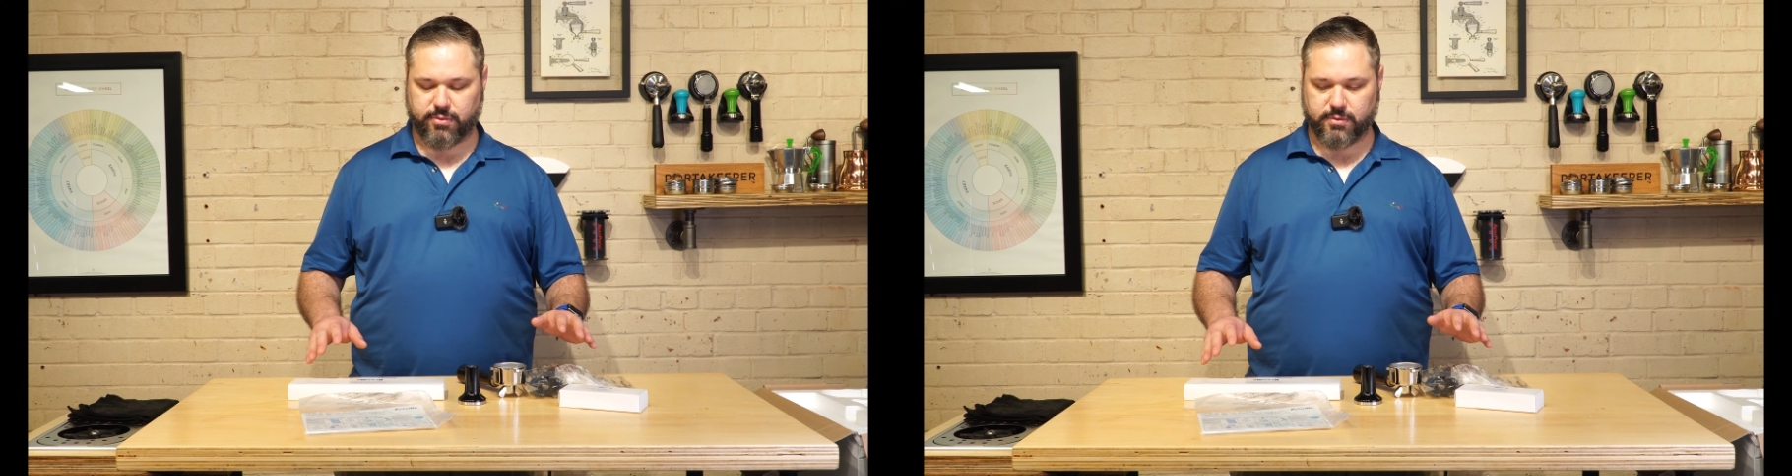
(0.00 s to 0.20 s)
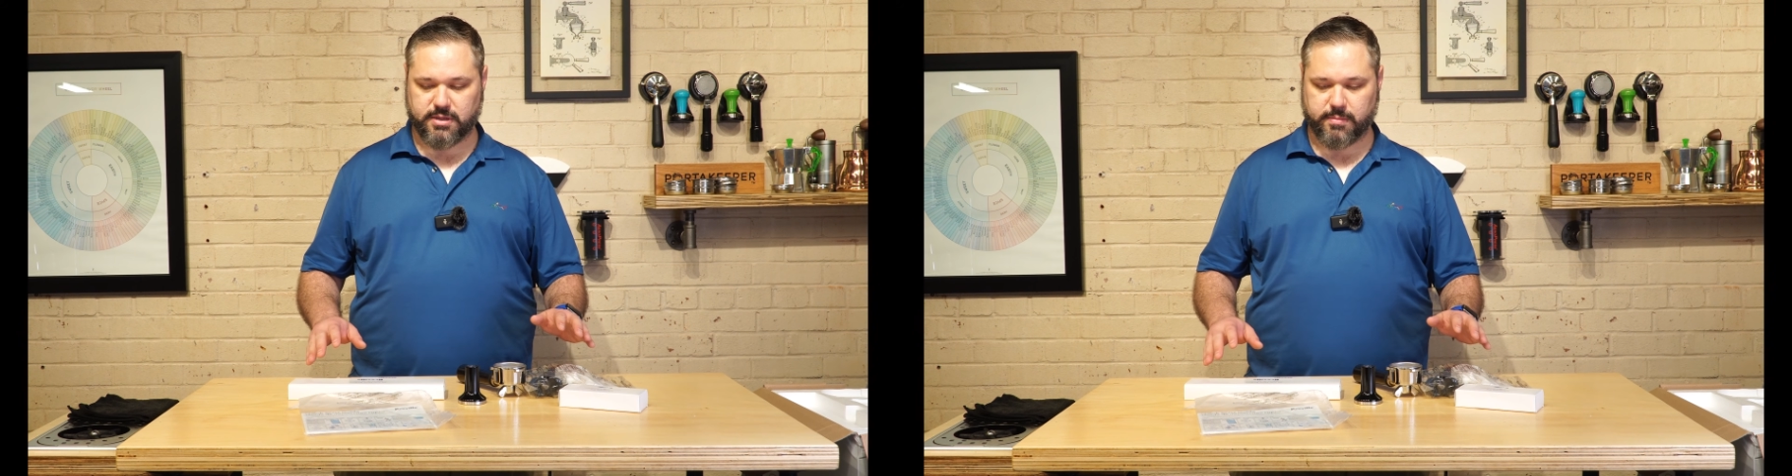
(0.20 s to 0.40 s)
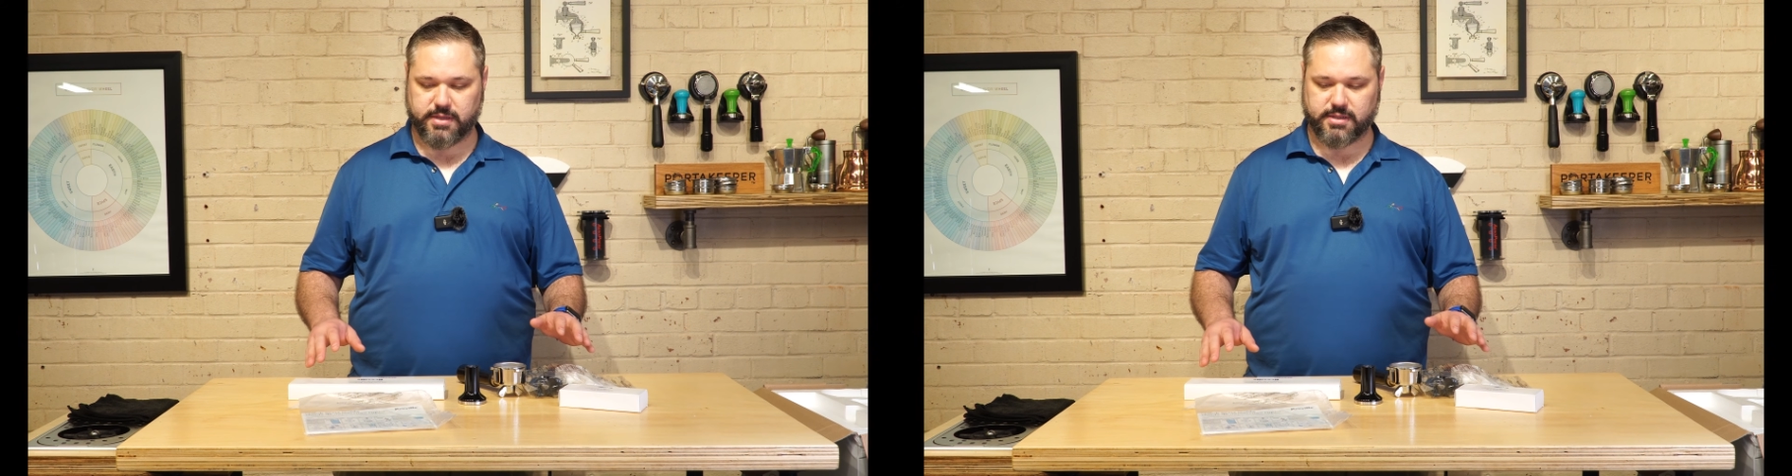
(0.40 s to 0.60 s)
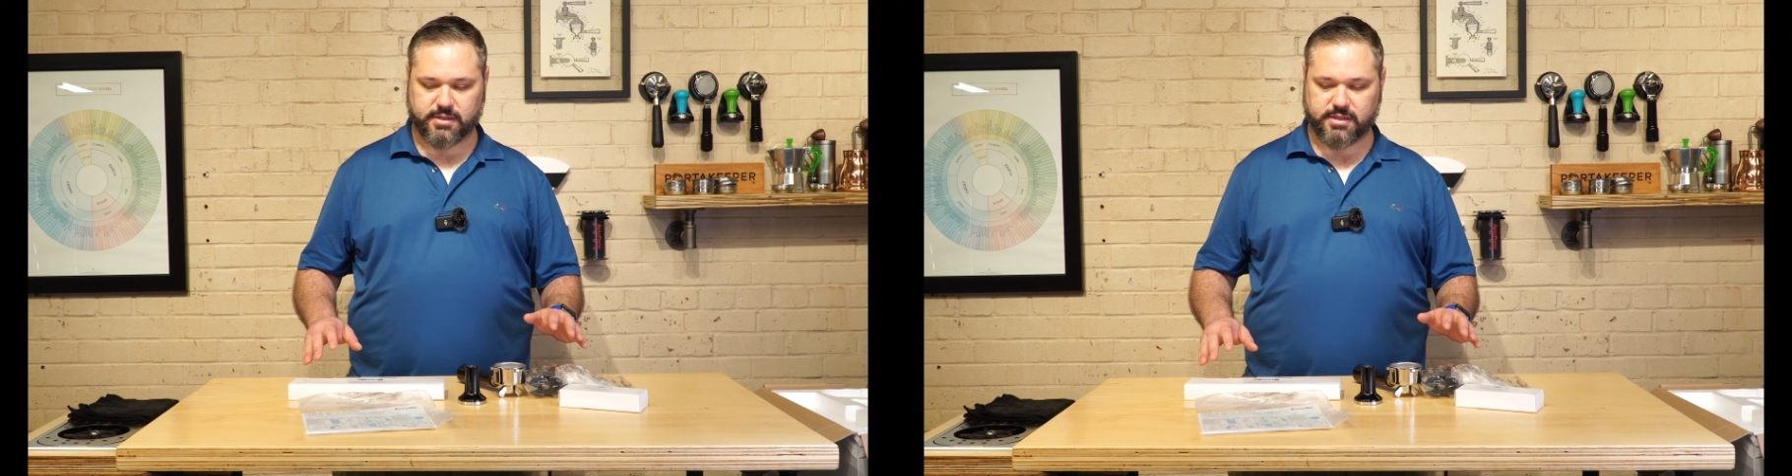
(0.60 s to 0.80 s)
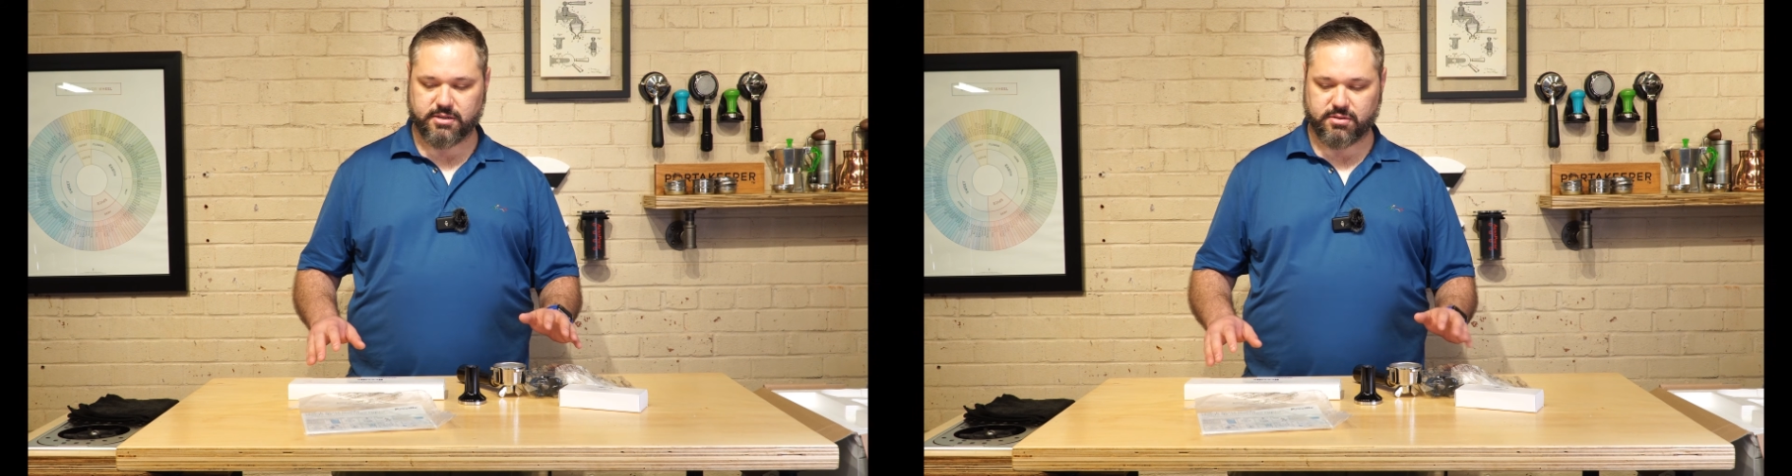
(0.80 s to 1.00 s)
through some of these
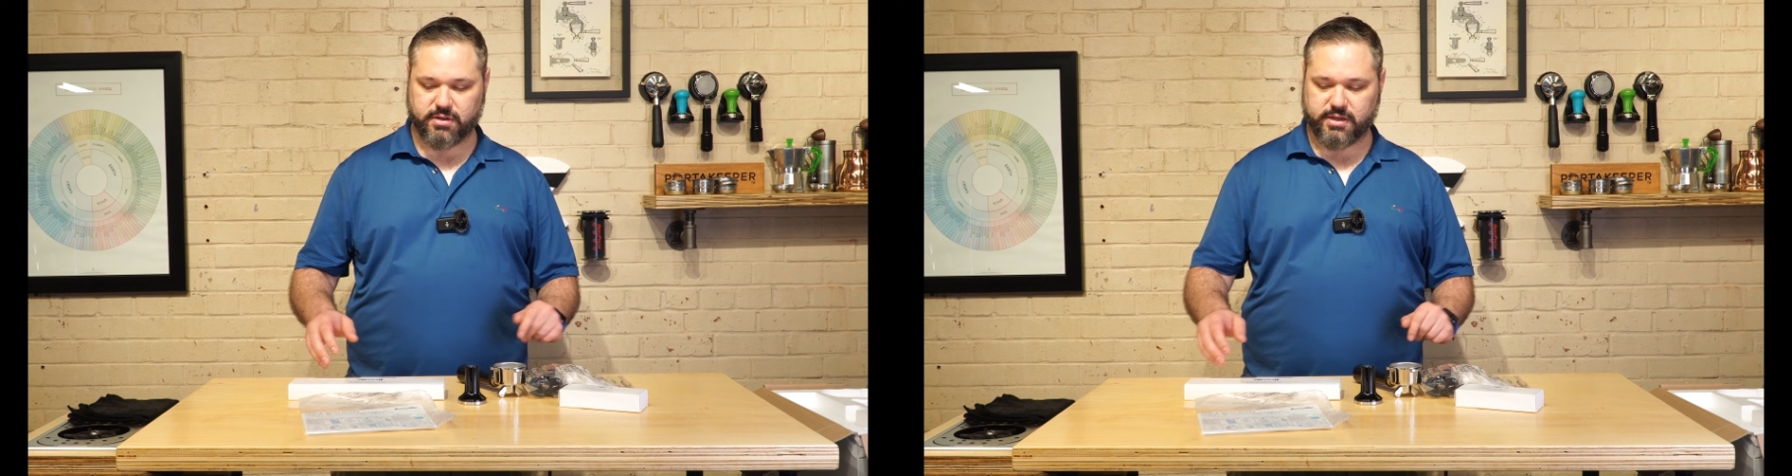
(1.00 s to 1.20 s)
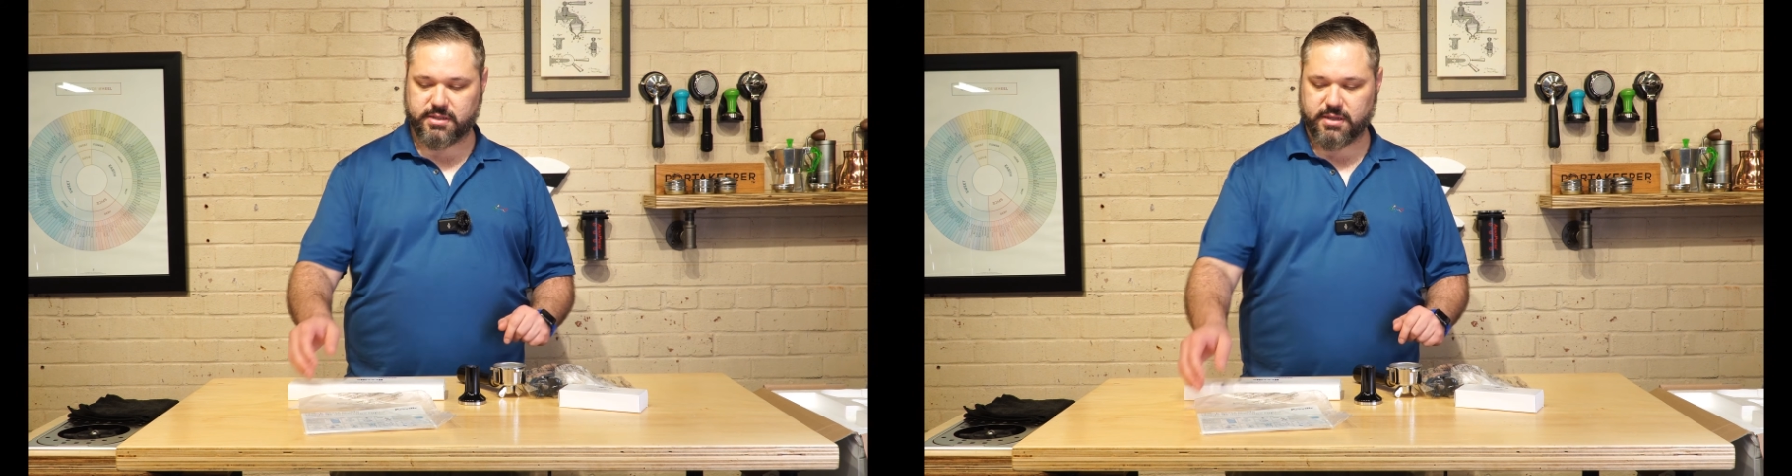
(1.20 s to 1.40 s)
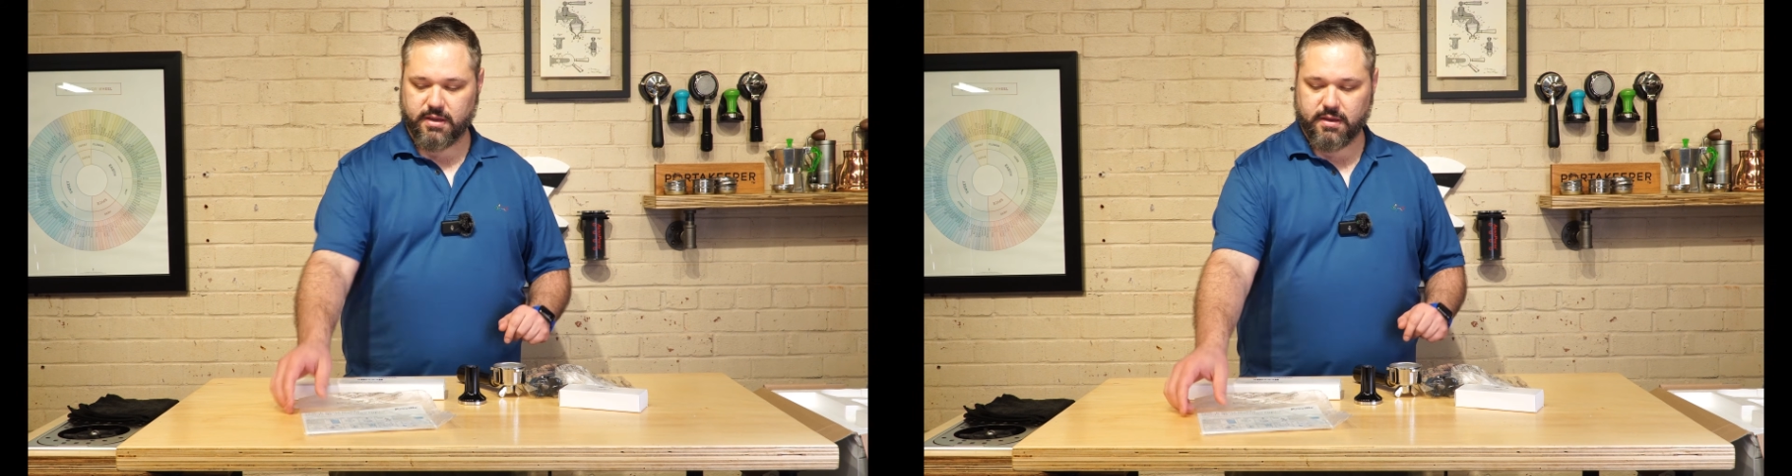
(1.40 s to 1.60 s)
accessories.